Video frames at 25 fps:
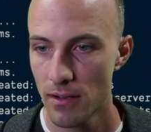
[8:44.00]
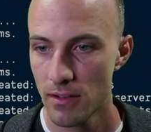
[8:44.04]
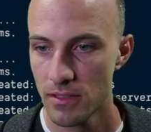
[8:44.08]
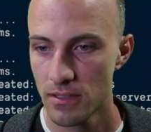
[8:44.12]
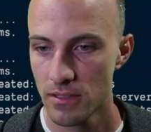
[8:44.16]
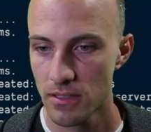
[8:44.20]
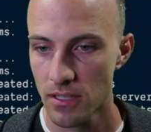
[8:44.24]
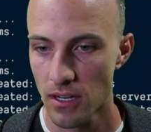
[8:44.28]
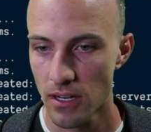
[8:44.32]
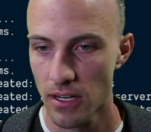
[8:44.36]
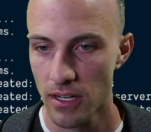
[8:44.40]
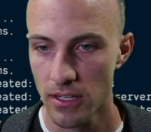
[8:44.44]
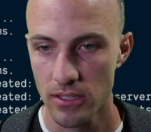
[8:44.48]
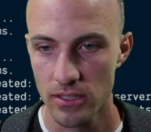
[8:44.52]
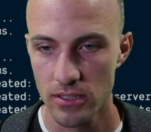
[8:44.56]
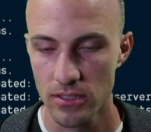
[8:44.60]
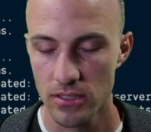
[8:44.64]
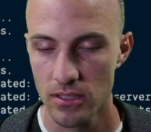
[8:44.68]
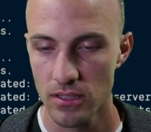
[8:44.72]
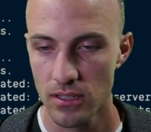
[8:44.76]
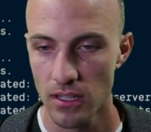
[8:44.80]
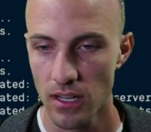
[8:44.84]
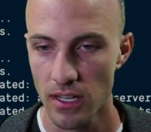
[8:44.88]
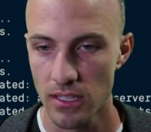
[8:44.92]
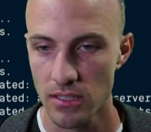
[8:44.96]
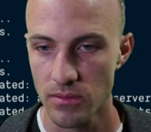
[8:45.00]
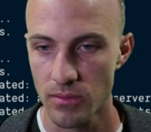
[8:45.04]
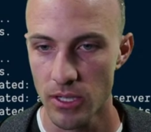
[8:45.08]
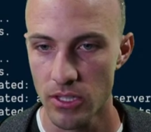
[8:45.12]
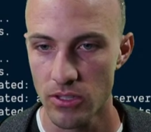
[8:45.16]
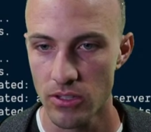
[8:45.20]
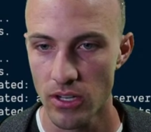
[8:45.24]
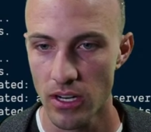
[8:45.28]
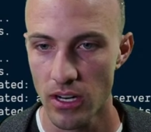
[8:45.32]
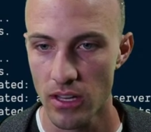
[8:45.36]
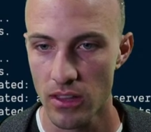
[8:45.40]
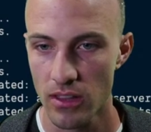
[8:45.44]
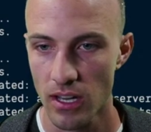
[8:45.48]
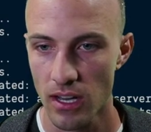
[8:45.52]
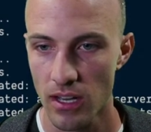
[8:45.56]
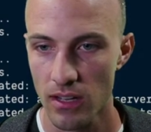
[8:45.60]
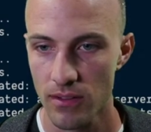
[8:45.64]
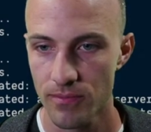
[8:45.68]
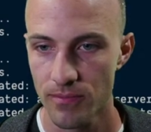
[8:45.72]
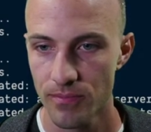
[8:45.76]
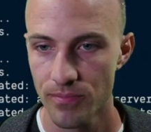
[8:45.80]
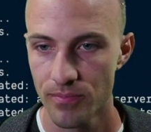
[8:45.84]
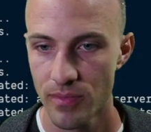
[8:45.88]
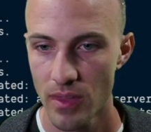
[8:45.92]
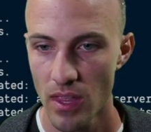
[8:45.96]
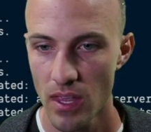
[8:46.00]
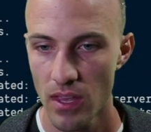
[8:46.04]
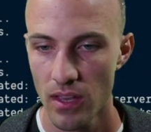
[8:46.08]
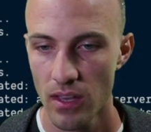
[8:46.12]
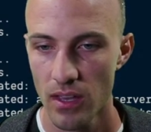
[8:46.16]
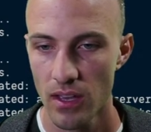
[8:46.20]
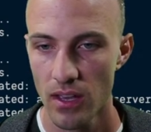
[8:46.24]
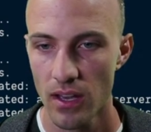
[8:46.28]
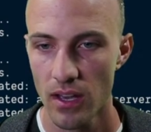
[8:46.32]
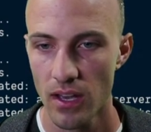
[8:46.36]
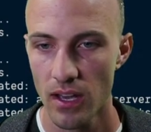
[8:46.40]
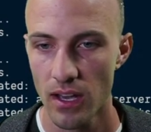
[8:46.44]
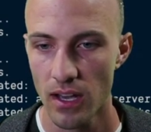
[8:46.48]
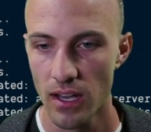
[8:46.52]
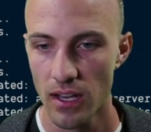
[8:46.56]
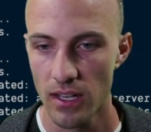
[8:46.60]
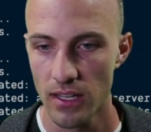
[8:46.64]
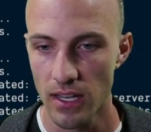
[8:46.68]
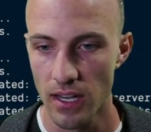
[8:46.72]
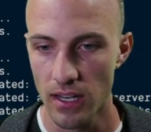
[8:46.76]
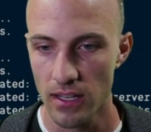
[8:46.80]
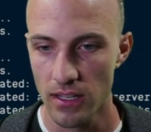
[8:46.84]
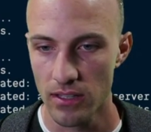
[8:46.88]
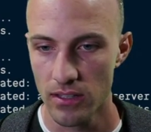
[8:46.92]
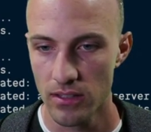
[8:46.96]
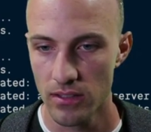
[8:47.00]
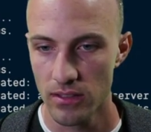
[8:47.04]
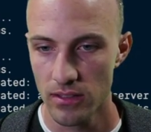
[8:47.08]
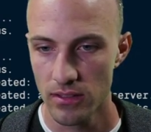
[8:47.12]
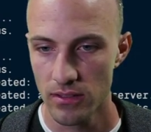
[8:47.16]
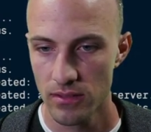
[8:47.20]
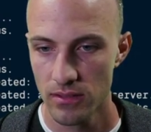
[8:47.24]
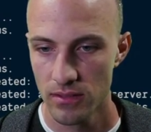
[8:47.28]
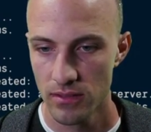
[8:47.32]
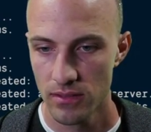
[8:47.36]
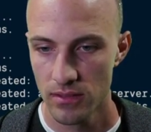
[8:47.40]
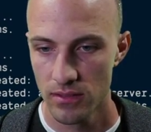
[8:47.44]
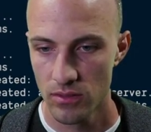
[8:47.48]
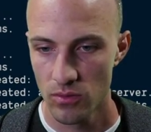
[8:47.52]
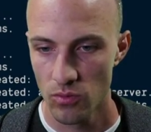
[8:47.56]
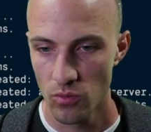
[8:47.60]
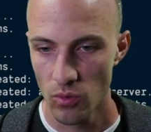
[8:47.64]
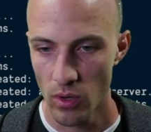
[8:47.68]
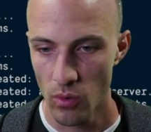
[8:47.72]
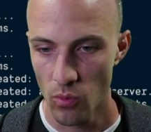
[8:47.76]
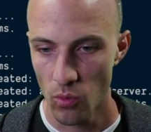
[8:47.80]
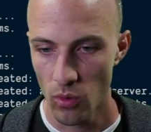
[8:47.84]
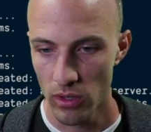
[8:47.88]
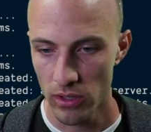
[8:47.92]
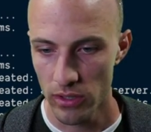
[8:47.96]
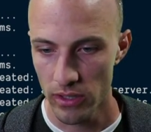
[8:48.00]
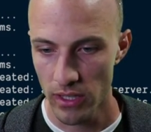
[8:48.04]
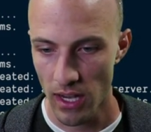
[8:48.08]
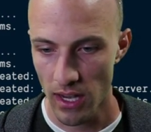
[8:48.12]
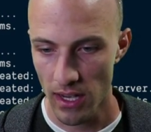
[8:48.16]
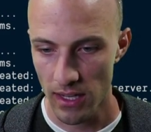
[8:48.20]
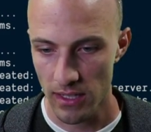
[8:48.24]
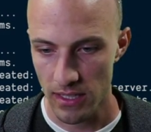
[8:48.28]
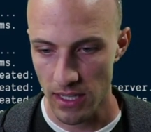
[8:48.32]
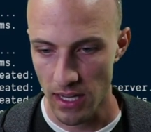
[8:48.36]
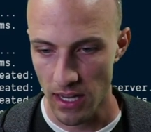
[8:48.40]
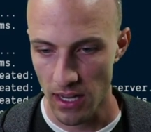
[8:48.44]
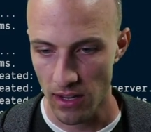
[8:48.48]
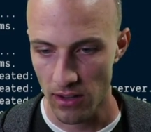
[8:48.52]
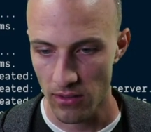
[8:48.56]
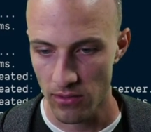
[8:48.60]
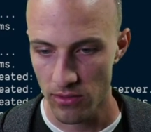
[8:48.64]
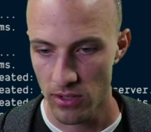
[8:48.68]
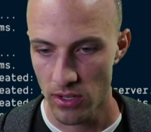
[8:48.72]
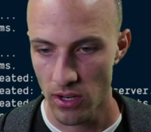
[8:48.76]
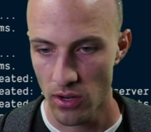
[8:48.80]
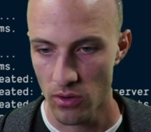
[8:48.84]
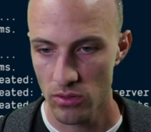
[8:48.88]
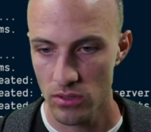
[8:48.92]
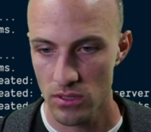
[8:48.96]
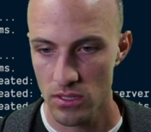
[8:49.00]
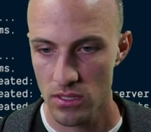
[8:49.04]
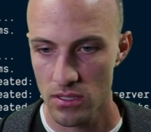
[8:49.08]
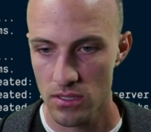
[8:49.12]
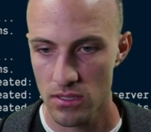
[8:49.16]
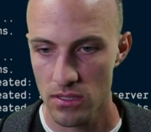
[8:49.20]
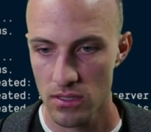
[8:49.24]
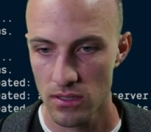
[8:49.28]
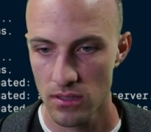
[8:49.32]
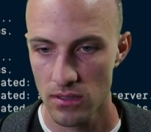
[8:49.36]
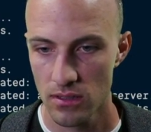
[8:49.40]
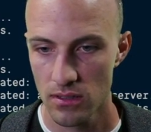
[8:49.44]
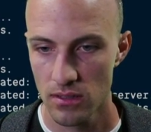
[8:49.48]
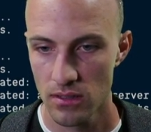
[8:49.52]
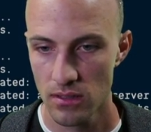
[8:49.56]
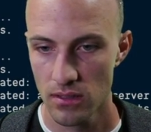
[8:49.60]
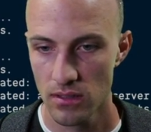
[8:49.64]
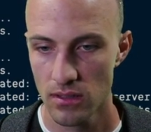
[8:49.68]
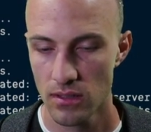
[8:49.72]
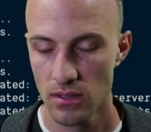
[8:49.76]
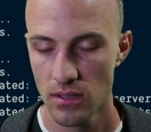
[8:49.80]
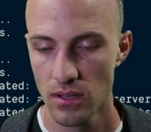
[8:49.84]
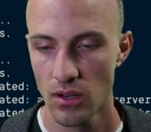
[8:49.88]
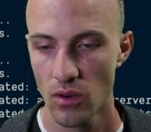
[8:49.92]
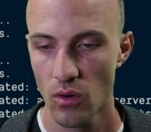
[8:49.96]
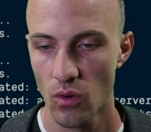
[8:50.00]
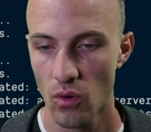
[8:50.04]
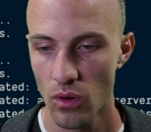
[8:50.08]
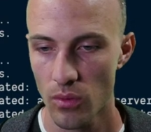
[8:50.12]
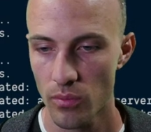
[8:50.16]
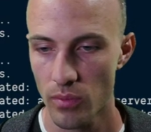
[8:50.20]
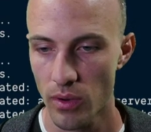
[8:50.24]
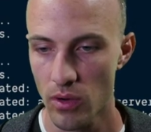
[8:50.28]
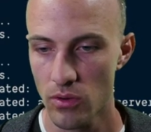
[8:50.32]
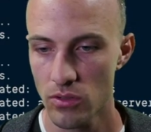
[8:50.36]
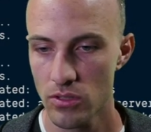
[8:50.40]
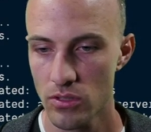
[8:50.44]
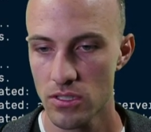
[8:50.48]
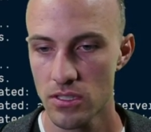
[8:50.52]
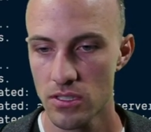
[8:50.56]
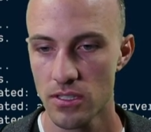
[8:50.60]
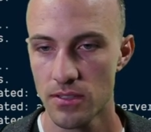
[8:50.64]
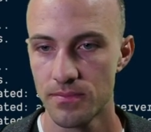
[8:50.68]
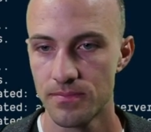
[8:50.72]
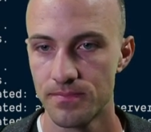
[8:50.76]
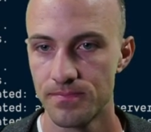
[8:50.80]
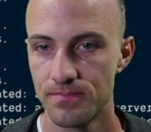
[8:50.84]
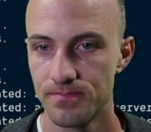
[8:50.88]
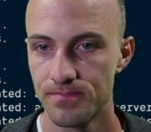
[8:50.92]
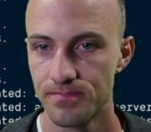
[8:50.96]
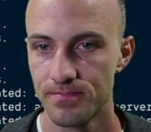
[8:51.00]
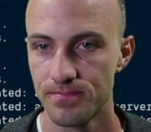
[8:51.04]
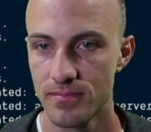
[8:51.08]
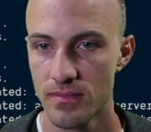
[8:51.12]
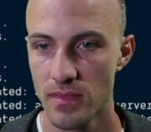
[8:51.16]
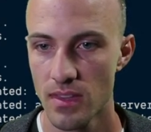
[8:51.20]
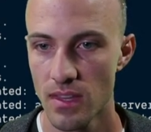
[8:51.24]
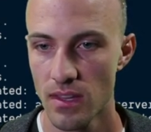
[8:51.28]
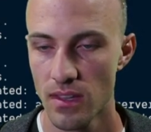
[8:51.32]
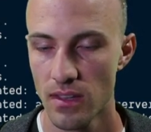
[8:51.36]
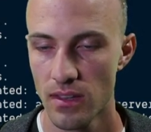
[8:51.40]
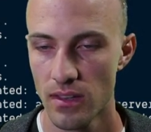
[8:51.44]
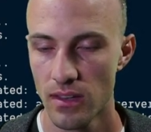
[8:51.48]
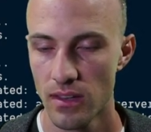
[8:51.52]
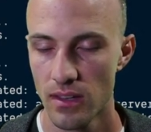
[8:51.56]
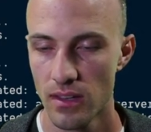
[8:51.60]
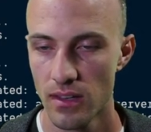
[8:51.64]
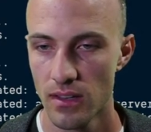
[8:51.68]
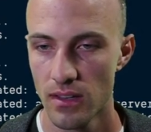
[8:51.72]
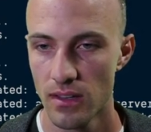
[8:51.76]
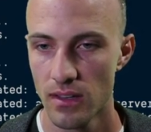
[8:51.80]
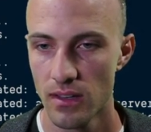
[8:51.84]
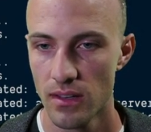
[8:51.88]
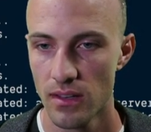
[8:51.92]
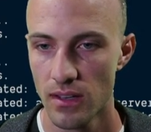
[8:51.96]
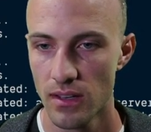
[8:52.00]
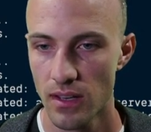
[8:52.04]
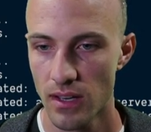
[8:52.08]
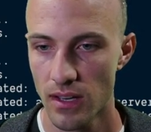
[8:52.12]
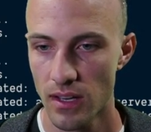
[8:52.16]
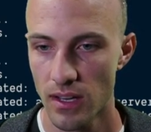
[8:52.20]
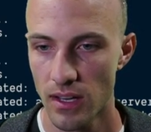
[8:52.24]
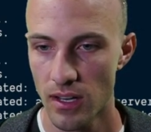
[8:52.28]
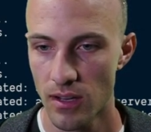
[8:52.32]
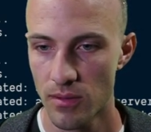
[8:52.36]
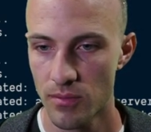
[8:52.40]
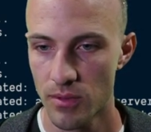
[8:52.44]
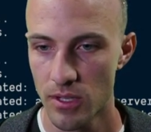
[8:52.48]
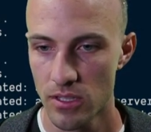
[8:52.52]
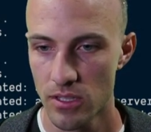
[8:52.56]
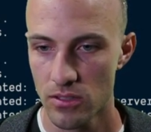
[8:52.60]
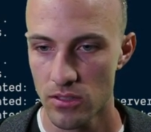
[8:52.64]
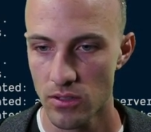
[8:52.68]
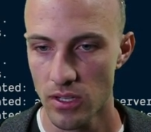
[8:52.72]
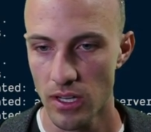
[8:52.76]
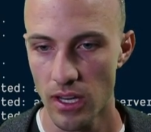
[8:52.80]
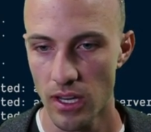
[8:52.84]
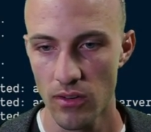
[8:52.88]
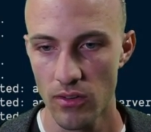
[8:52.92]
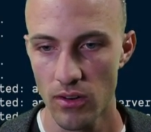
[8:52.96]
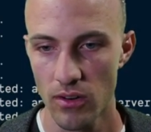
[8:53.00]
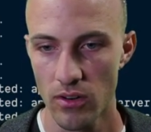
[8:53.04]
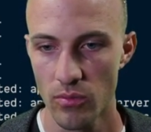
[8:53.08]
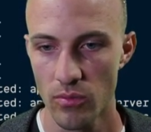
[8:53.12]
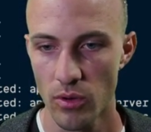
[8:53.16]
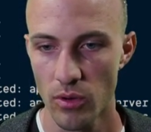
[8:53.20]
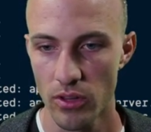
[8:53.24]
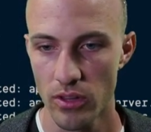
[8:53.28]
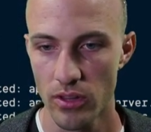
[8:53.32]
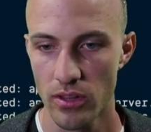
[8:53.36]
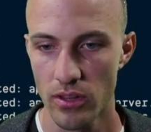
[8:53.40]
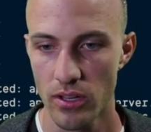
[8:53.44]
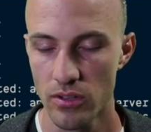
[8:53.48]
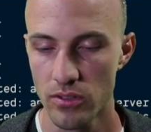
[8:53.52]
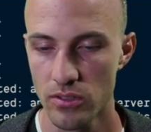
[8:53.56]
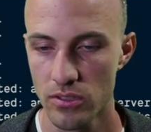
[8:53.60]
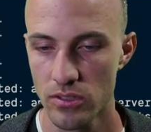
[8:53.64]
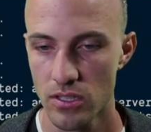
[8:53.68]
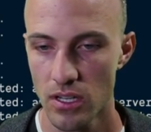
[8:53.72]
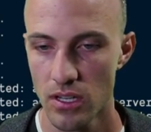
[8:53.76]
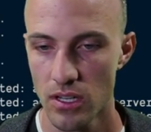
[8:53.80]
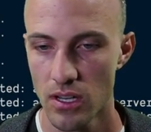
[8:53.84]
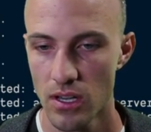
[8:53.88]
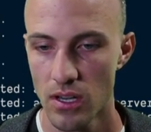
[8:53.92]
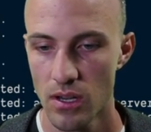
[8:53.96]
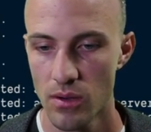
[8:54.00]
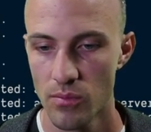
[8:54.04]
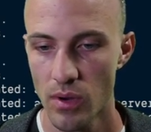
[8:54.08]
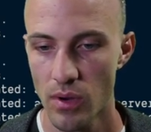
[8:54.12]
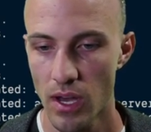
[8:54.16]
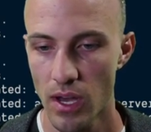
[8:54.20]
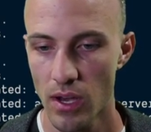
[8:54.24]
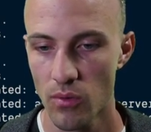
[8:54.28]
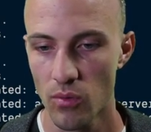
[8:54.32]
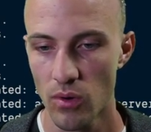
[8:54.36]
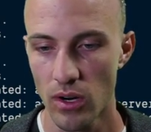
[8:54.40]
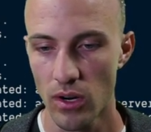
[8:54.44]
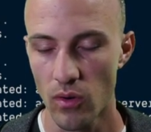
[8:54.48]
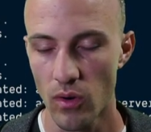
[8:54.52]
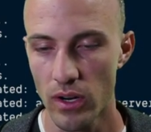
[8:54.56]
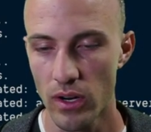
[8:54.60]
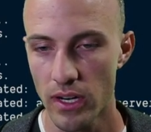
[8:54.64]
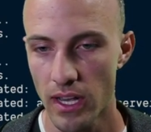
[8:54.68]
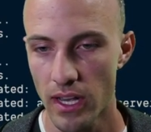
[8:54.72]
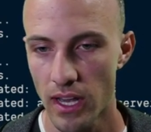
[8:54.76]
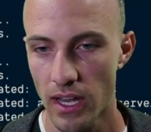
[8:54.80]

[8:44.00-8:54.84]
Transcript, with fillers: Sorry, just lost my train of thought. Uh, yeah, we will not have notes or posts. Um, so we get rid of both of those. But we're going to